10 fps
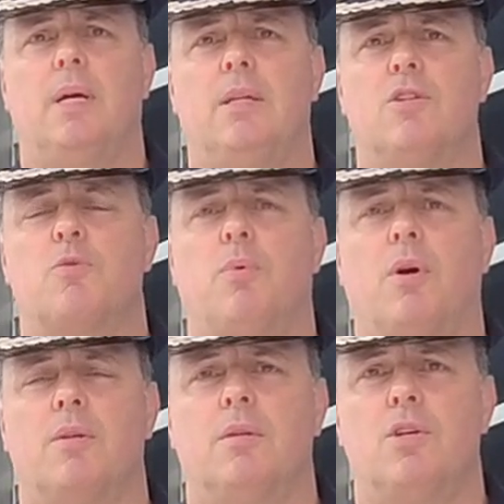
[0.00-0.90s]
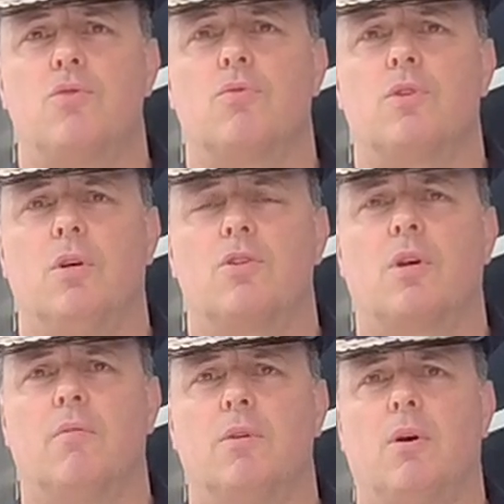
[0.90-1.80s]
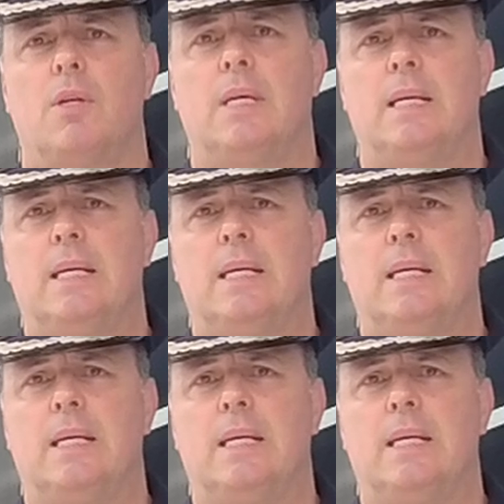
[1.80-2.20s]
and despite an initial search overnight,